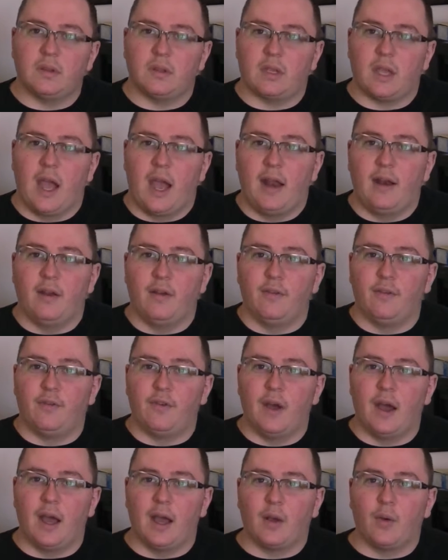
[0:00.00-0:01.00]
kind
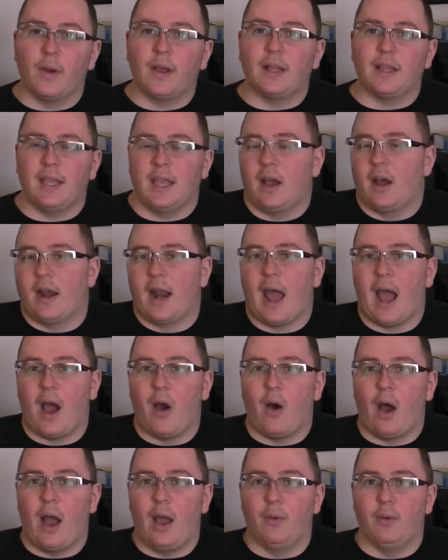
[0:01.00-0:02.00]
of quickly on
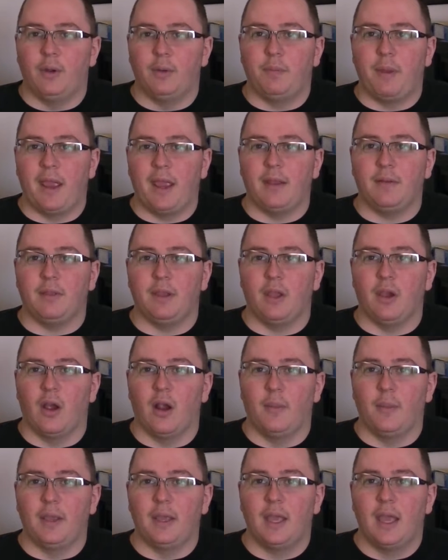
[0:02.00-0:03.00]
how I would paint the
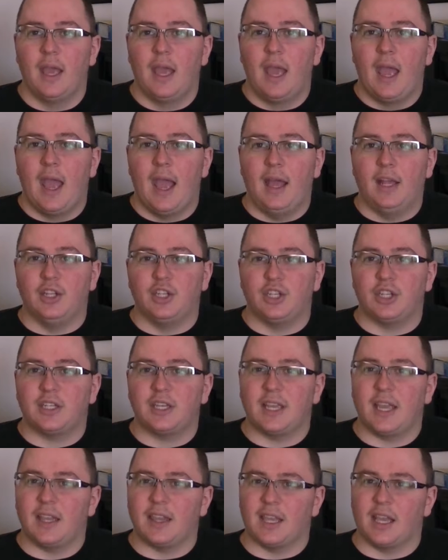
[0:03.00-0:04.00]
army, and just
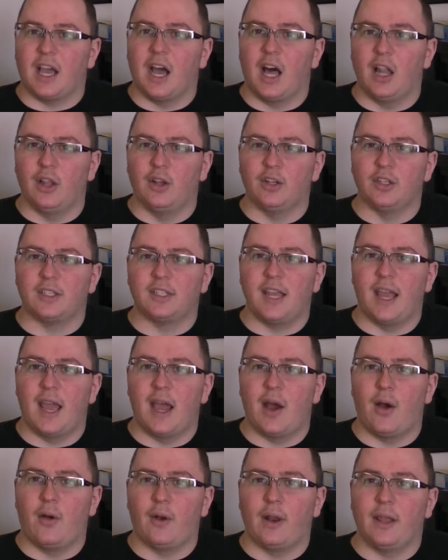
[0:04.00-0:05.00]
to get the colors
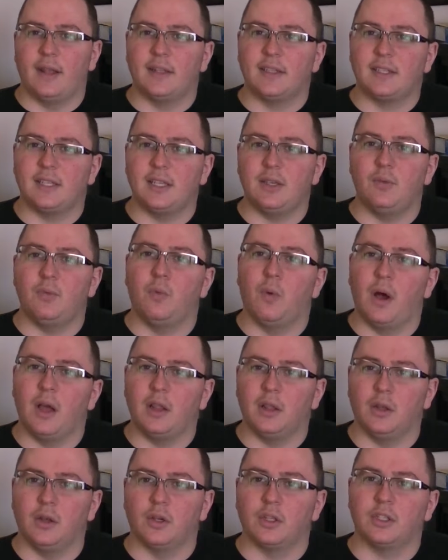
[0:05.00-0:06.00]
down and see
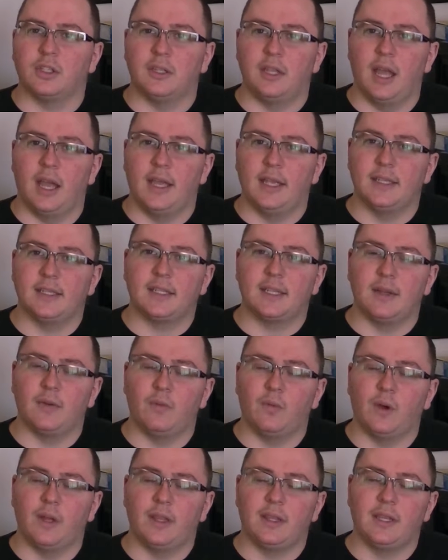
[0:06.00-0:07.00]
what looked nice
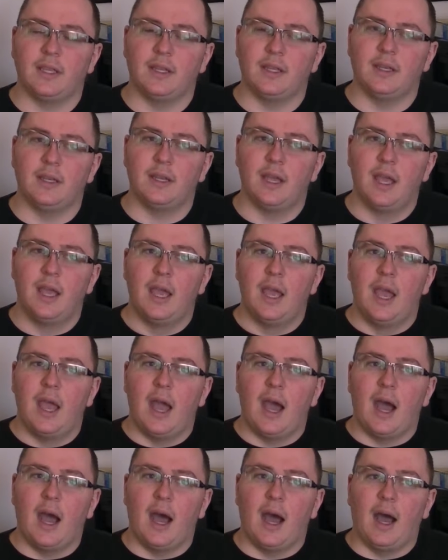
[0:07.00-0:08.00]
and what didn't,
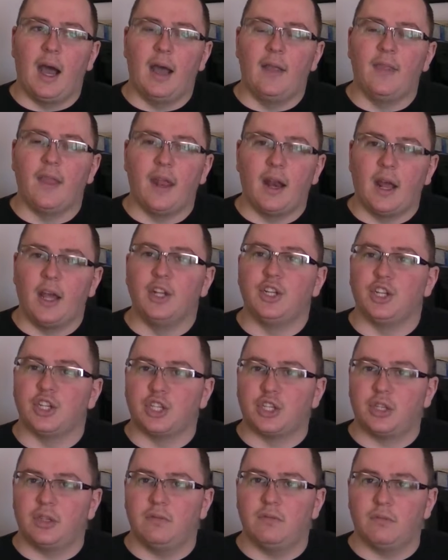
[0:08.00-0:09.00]
and then I
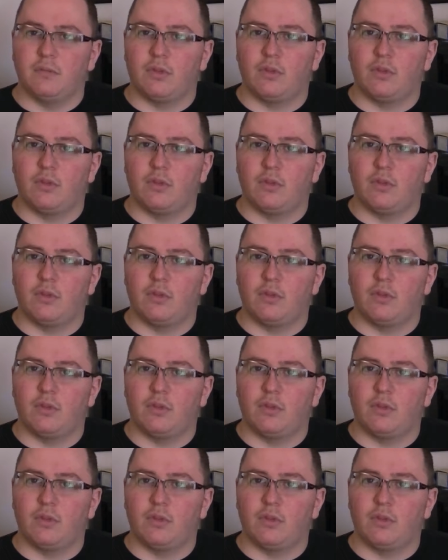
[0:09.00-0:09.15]
just